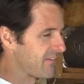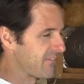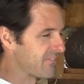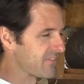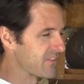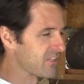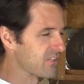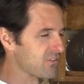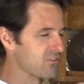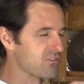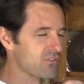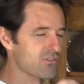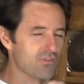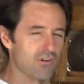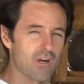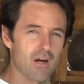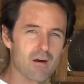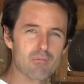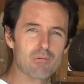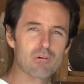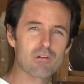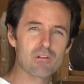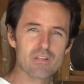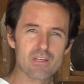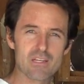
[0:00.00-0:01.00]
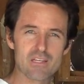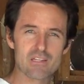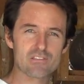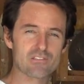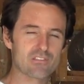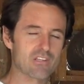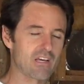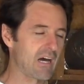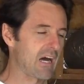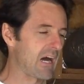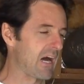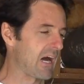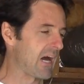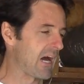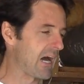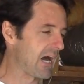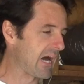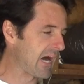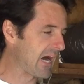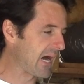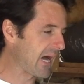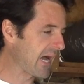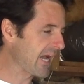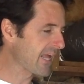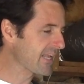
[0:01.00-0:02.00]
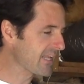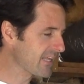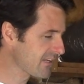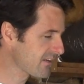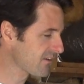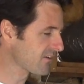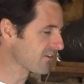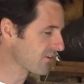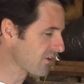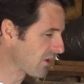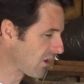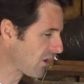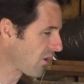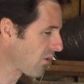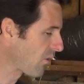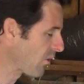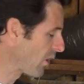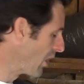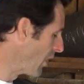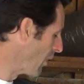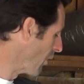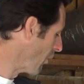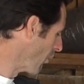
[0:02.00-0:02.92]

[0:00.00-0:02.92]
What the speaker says: The trouble is, I didn't know